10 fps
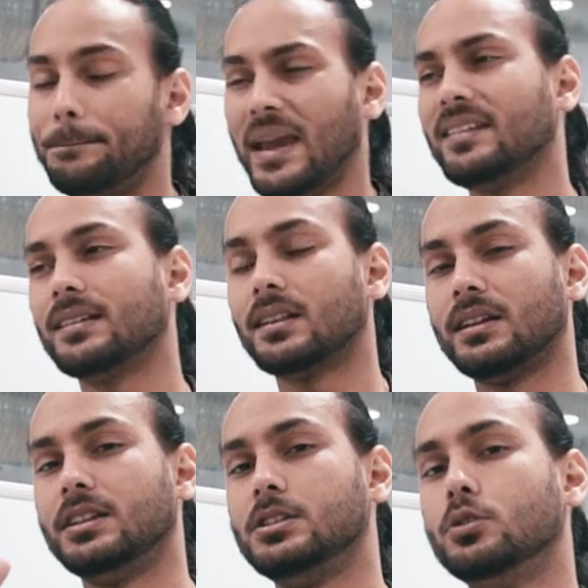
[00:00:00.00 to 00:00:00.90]

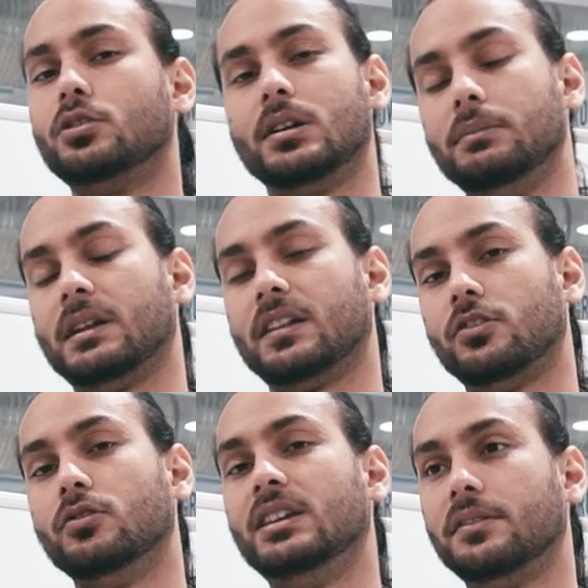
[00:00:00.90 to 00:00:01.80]
Basically, in two to three
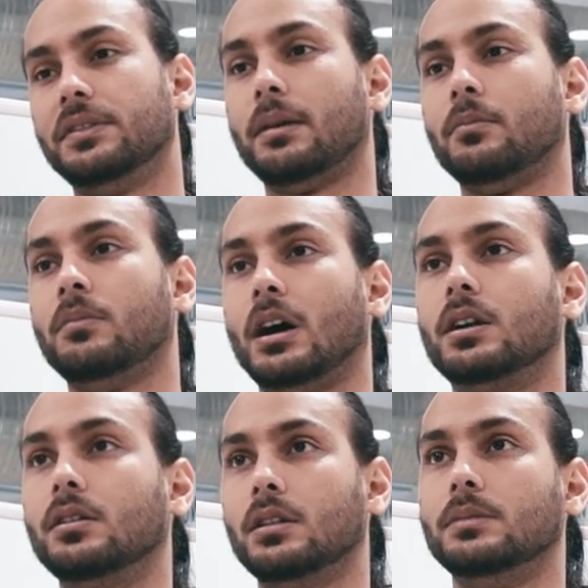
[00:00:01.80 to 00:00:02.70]
minutes, you give them a
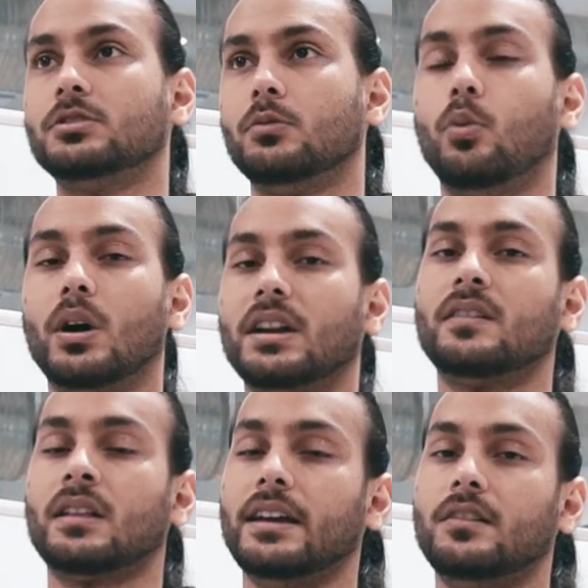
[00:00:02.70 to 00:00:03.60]
glimpse of what
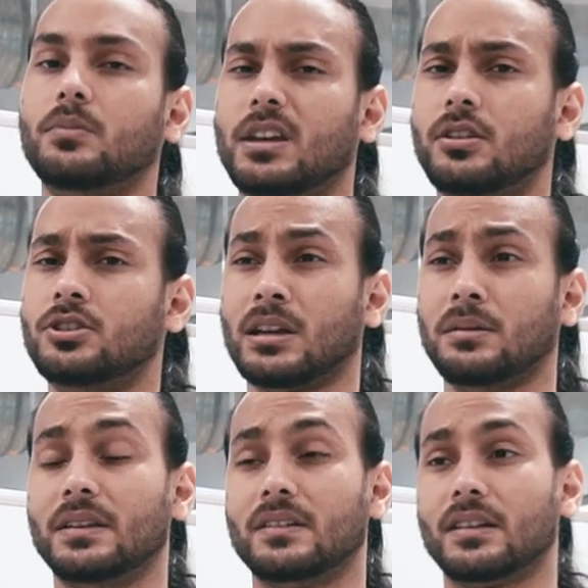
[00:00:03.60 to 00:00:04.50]
it's like to be at your
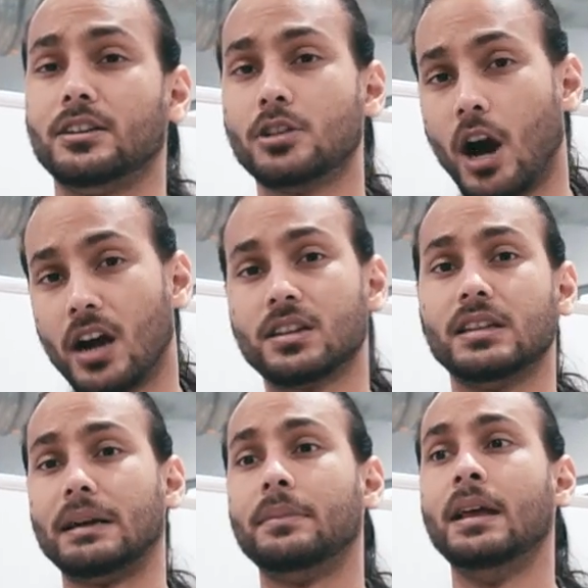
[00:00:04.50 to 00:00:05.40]
trucking business and talk to
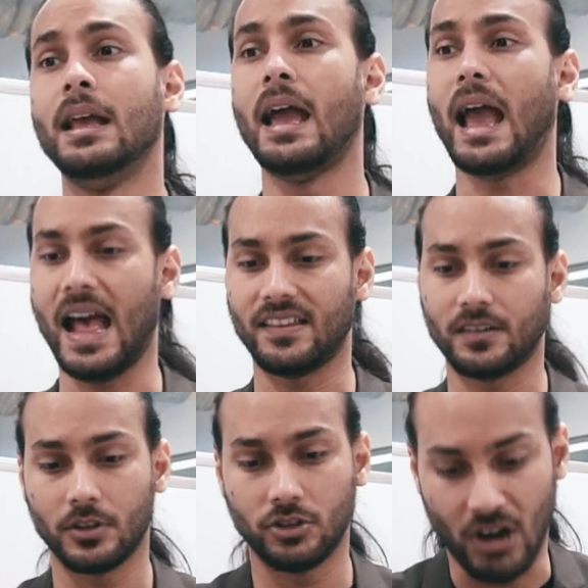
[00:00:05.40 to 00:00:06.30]
them as
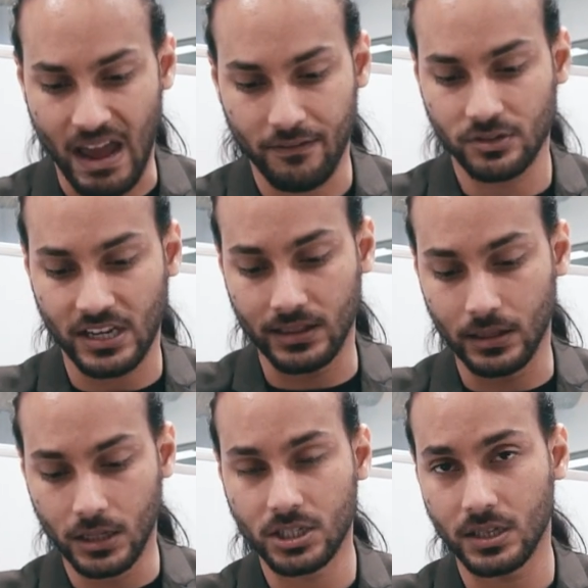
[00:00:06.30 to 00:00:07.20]
if the driver is like
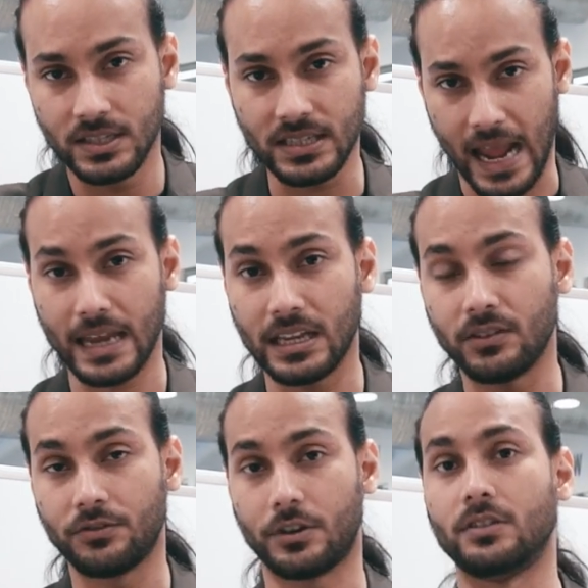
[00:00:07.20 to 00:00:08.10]
literally standing
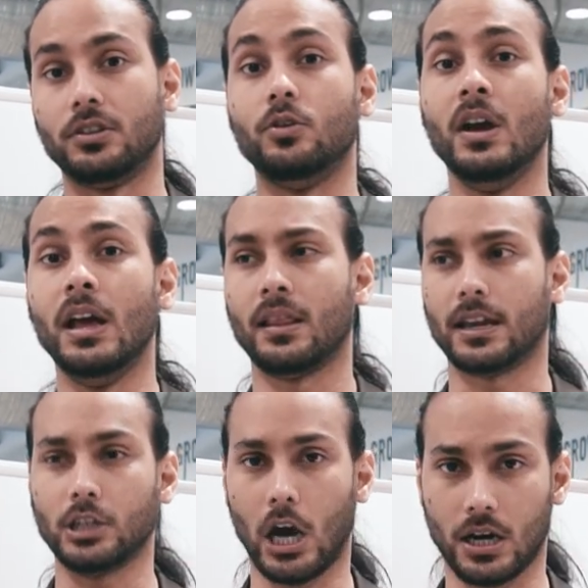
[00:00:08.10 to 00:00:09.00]
in front of you.
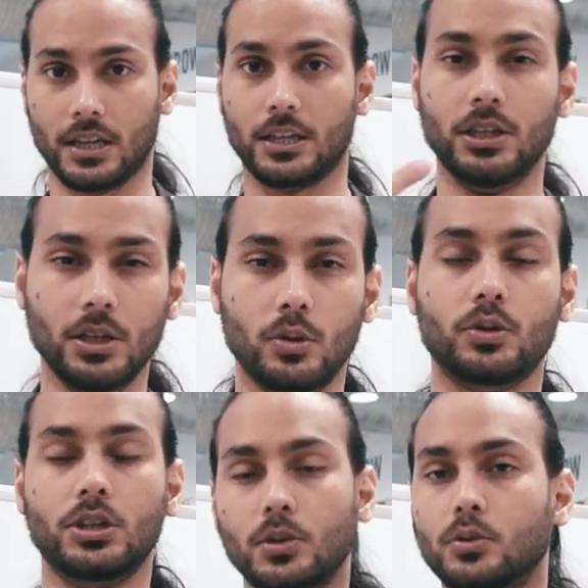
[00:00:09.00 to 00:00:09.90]
Like talk like you,
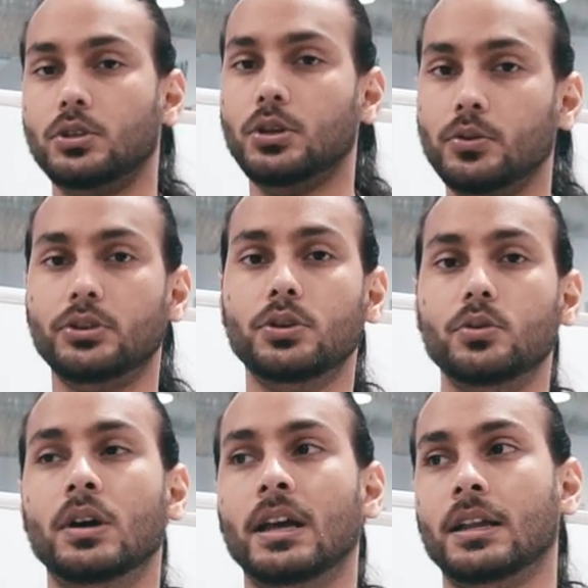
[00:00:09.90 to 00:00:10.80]
you, you,
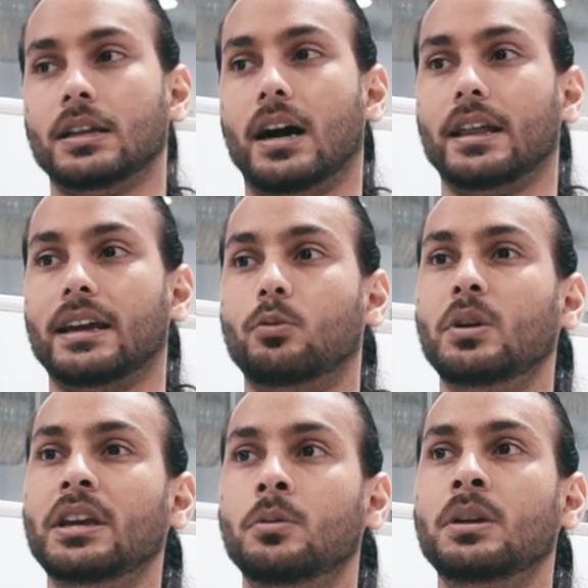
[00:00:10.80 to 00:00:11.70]
you, not like
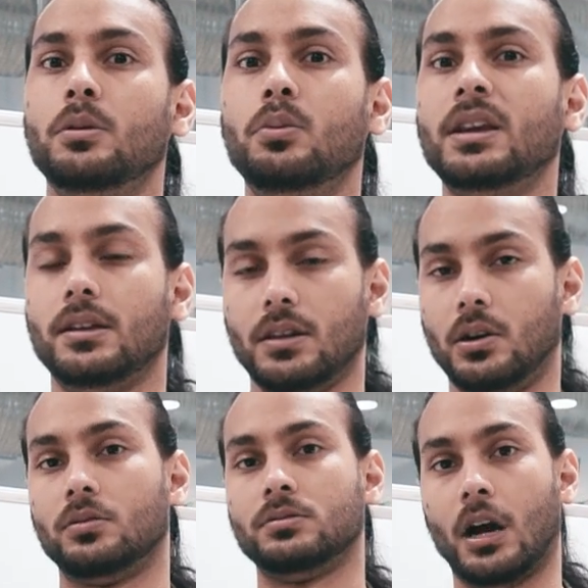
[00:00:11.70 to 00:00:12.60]
we, we, we.
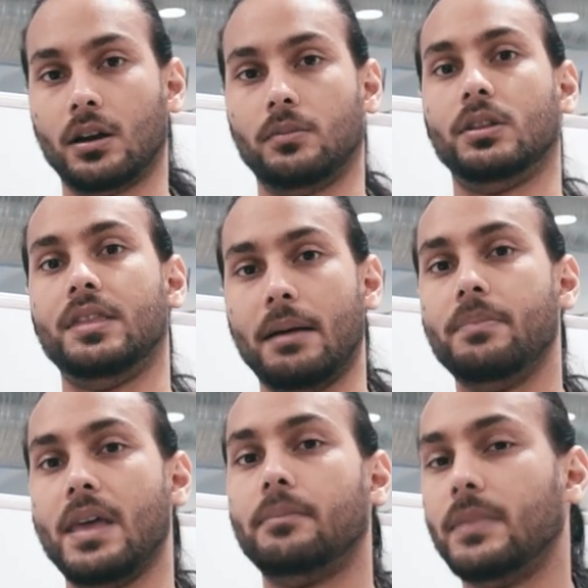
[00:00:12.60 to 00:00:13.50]
No, talk about
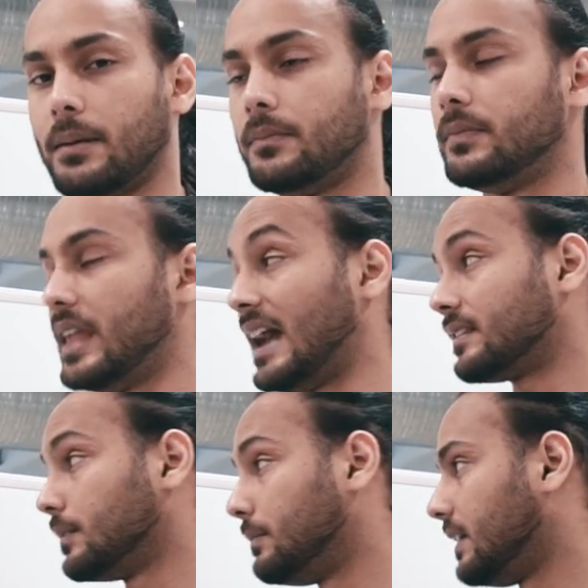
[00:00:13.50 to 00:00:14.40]
them, them, them.
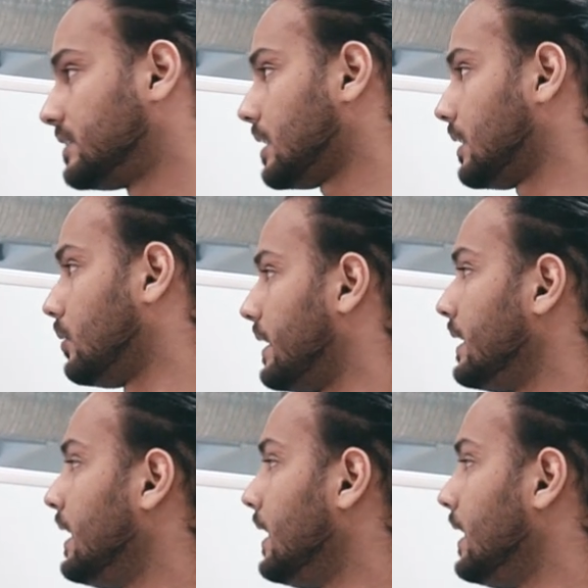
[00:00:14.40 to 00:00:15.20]
That's the biggest takeaway.